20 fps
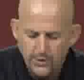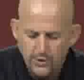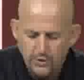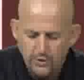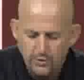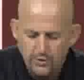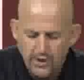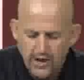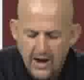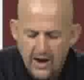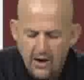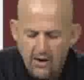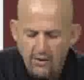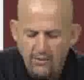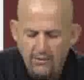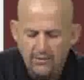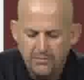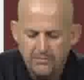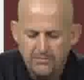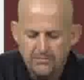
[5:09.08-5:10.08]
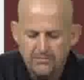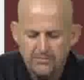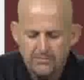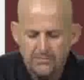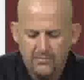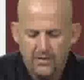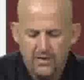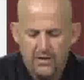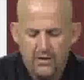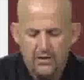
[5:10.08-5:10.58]
do now
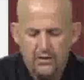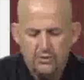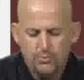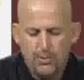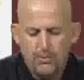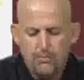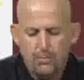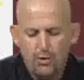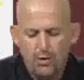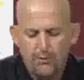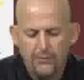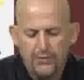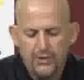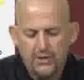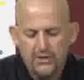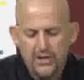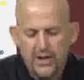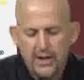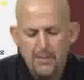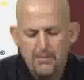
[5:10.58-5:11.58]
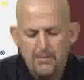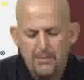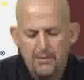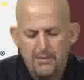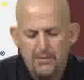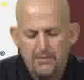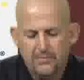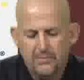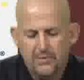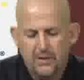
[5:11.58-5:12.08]
is we pull off the tape.
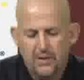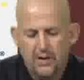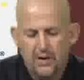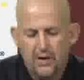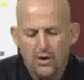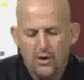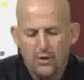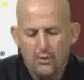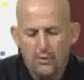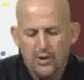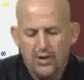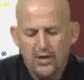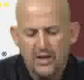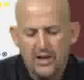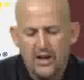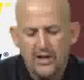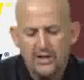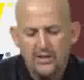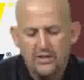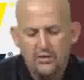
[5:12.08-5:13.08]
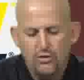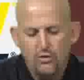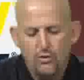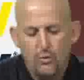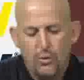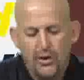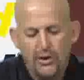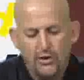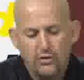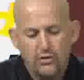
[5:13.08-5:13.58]
We can either do
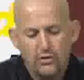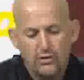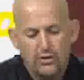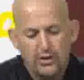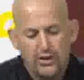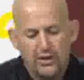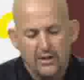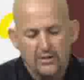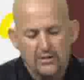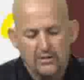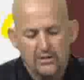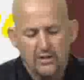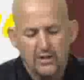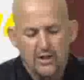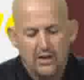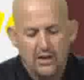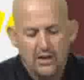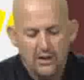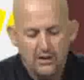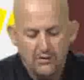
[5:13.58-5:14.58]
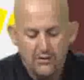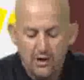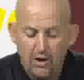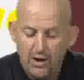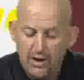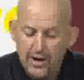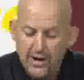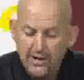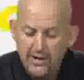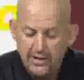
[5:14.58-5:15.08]
one or two things. If you are
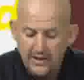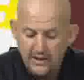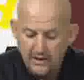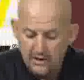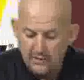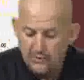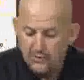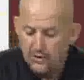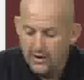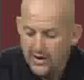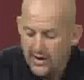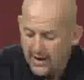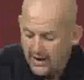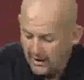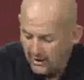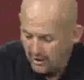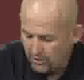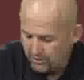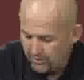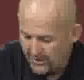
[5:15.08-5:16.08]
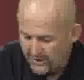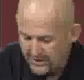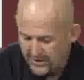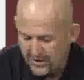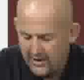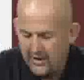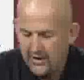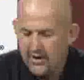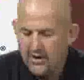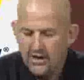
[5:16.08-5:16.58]
lucky and you've got an angle
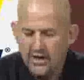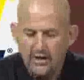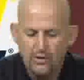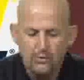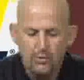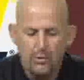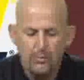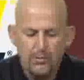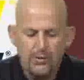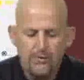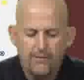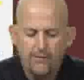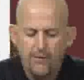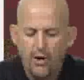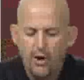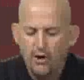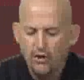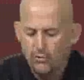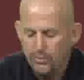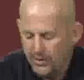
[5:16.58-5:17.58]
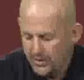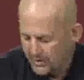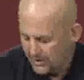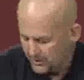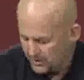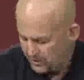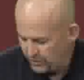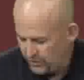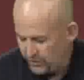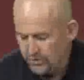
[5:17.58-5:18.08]
grinder, it will be far quicker
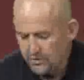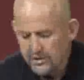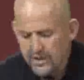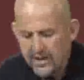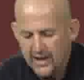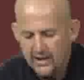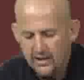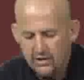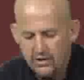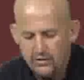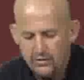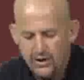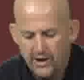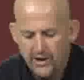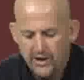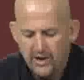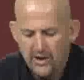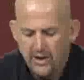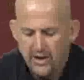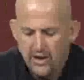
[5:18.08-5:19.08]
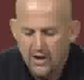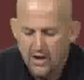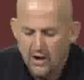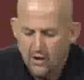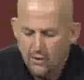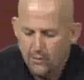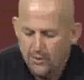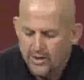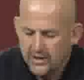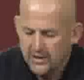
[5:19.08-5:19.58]
to use the angle grinder.
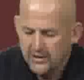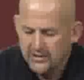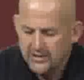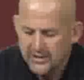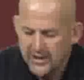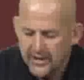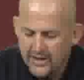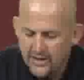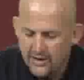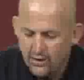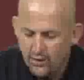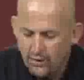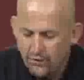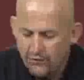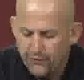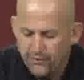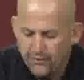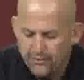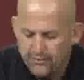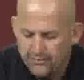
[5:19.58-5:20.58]
We can sand it off.